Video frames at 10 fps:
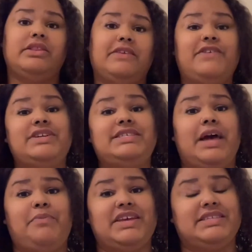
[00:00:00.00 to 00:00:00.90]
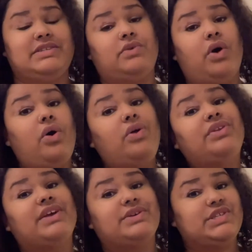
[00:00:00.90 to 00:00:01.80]
The first step is to hold
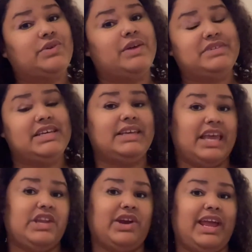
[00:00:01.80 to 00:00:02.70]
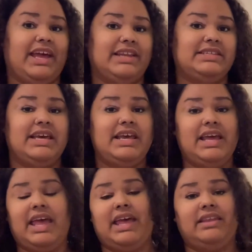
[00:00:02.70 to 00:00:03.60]
their script in your hand
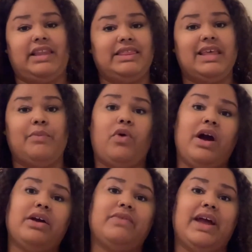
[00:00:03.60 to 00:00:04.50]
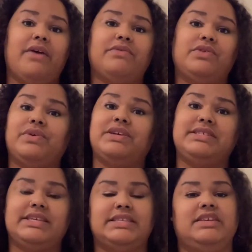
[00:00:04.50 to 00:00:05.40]
and let them walk around or
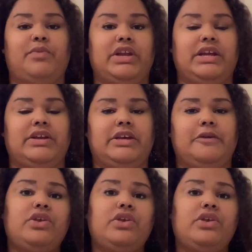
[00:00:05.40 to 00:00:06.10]
sit somewhere near you.